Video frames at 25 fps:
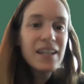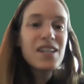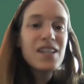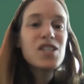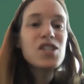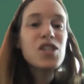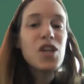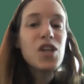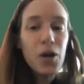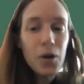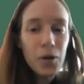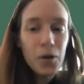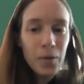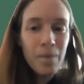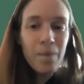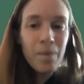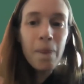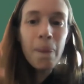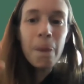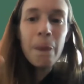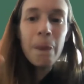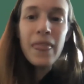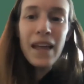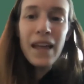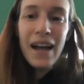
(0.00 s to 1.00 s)
So
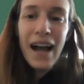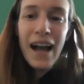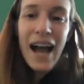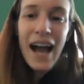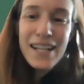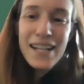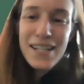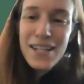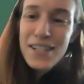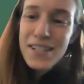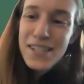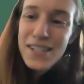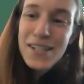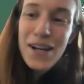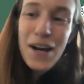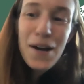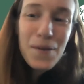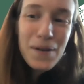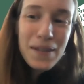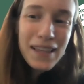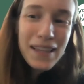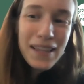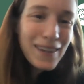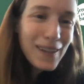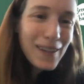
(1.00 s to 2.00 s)
I'd start
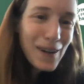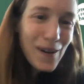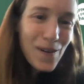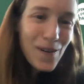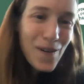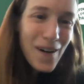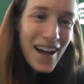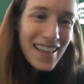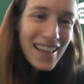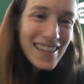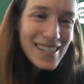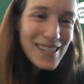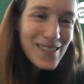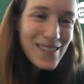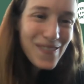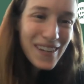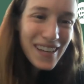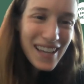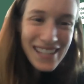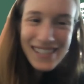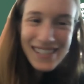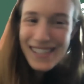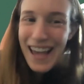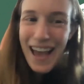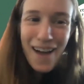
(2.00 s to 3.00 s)
with the little ones
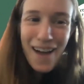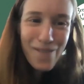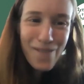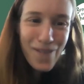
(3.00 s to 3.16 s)
because